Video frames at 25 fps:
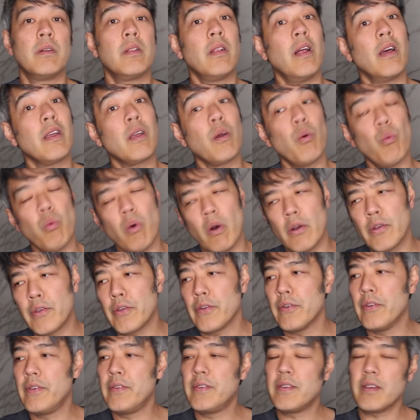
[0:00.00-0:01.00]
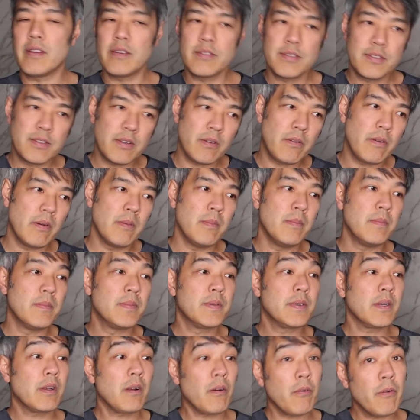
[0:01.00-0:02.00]
like washes,
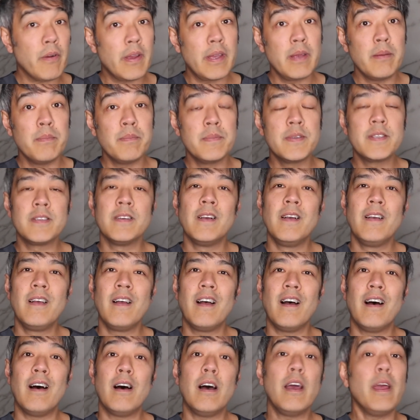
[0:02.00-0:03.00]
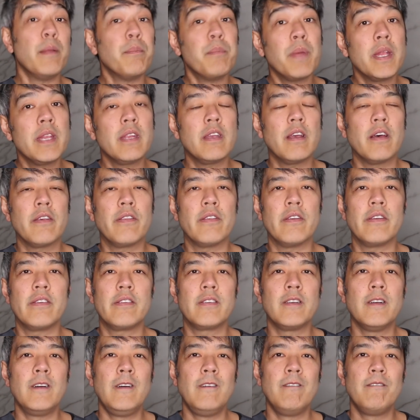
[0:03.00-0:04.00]
serums, creams, and many
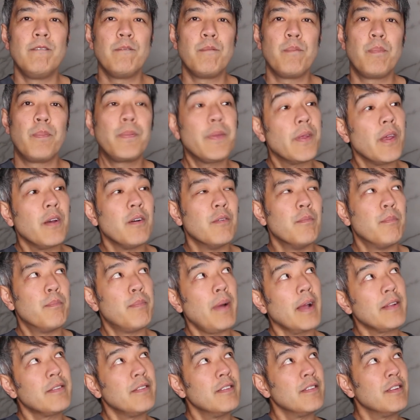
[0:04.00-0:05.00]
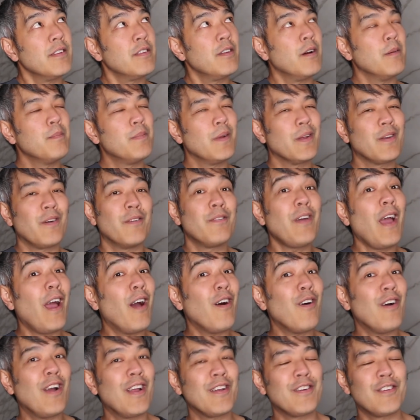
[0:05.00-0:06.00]
others. So back to the topic of
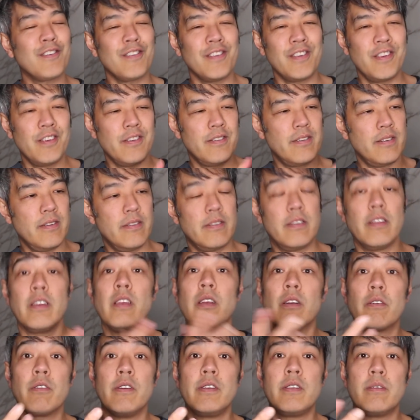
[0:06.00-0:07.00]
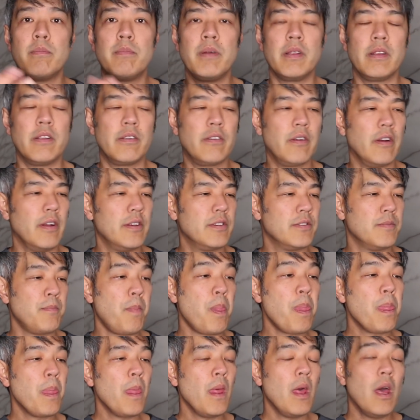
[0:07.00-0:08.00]
how I actually use this to increase the penetration.
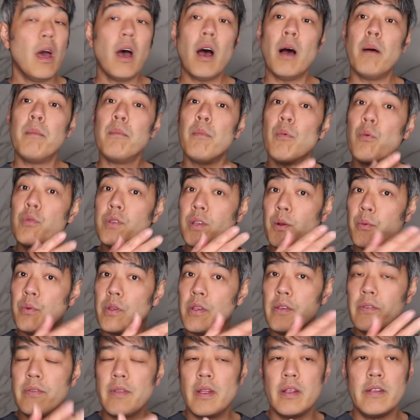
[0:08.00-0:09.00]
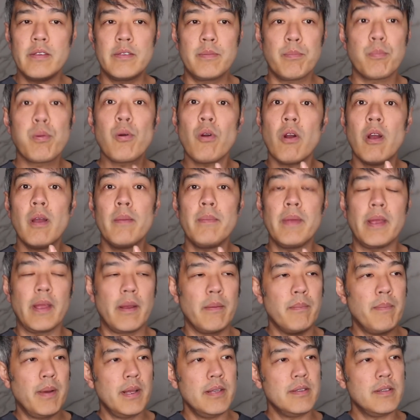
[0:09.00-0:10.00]
So we use it as
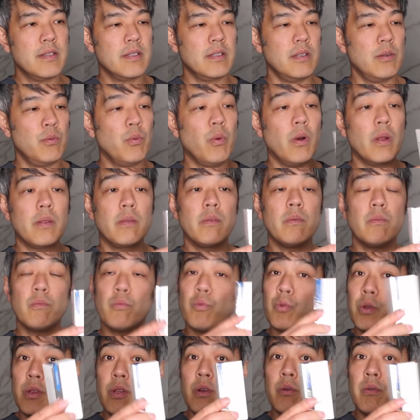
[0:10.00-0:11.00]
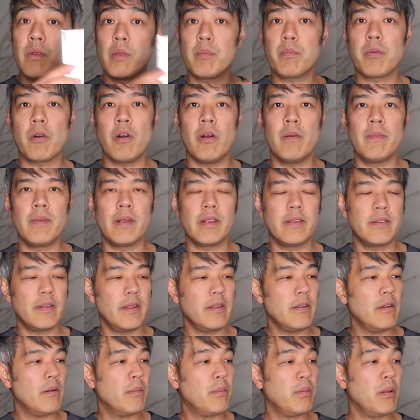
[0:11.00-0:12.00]
priming. Basically what we do with priming is
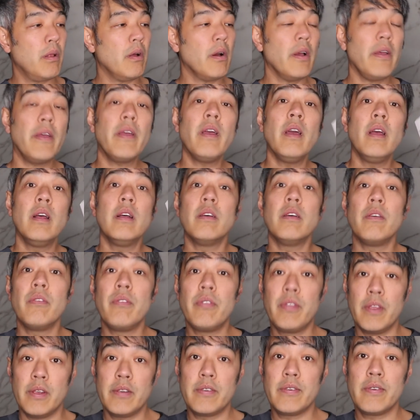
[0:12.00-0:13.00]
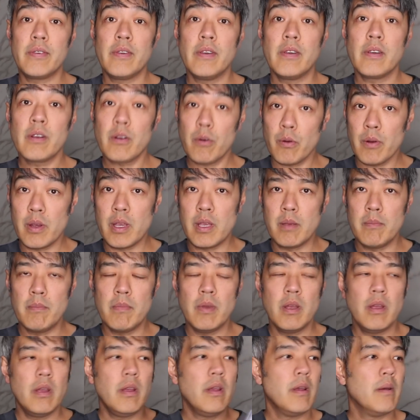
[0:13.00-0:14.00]
that you apply this cream
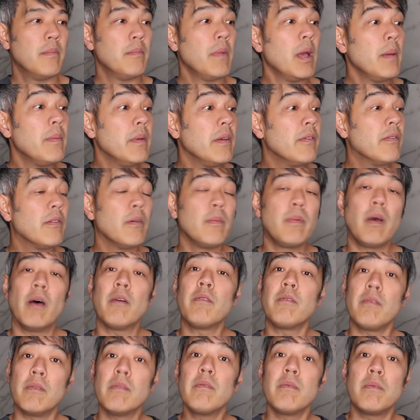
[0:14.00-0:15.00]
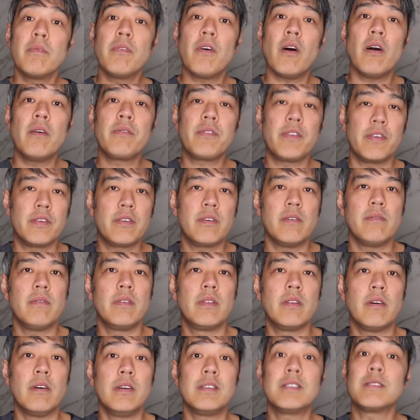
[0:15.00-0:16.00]
maybe for about 5 to 7
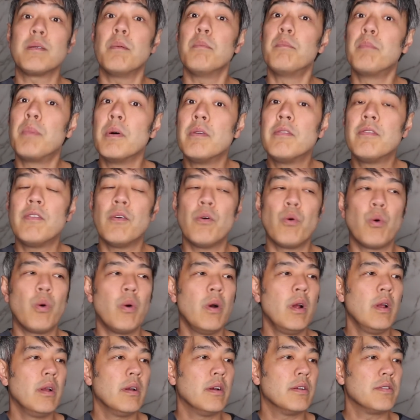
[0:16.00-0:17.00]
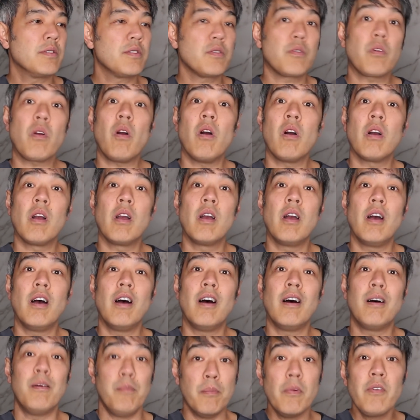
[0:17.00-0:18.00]
nights before a strong
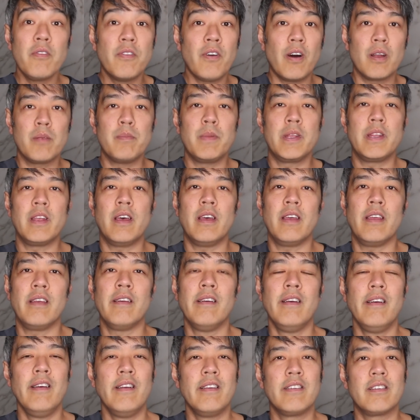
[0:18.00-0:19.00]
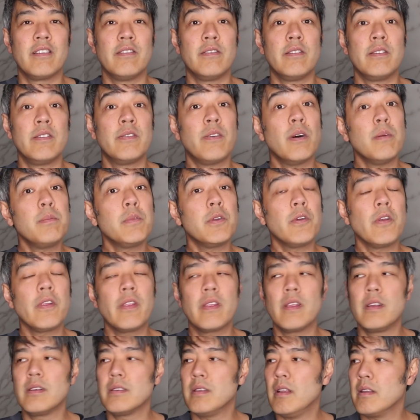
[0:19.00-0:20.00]
vitamin A. So if I'm doing
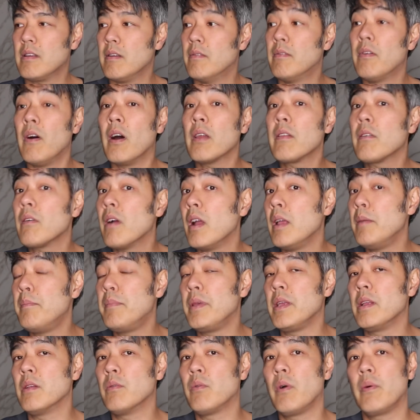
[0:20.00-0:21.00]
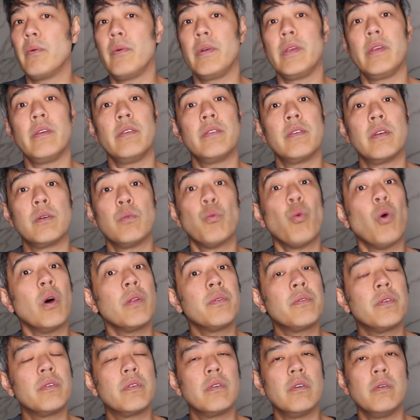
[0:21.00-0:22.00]
things like the Vita A peel where we're using
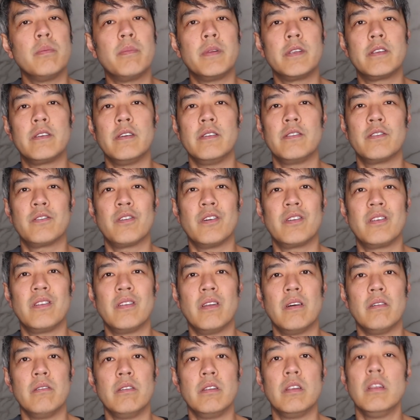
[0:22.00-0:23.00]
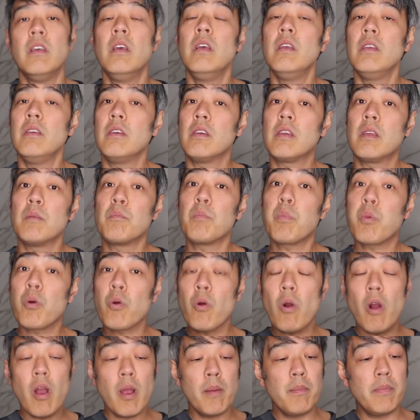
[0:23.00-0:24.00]
1 to 2% tretinoin, you can
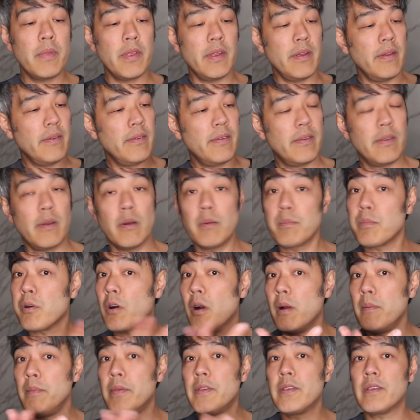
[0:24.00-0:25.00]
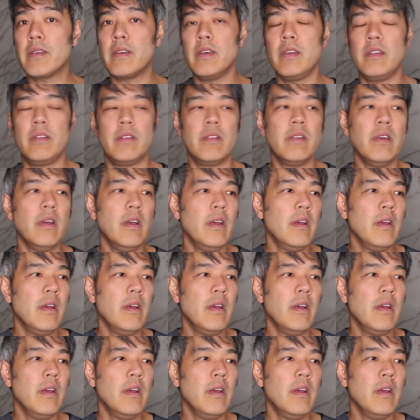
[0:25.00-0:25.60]
prime this, or prime skin,